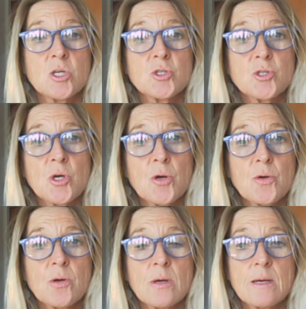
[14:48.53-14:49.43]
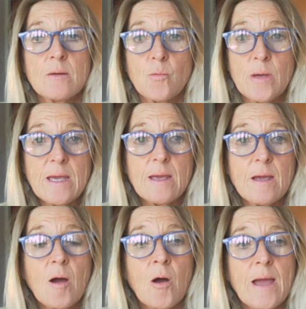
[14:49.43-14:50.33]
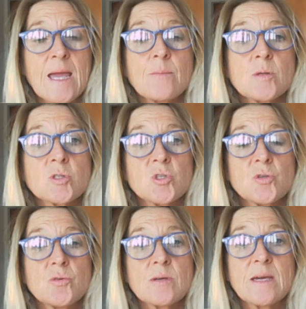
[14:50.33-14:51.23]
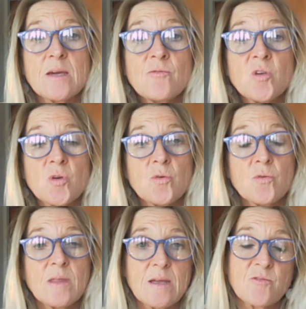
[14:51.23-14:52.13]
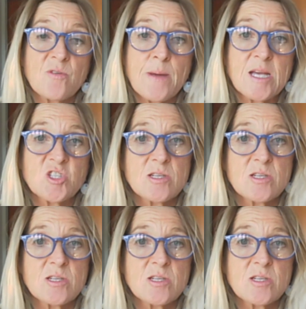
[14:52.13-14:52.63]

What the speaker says: So we are able to give you the information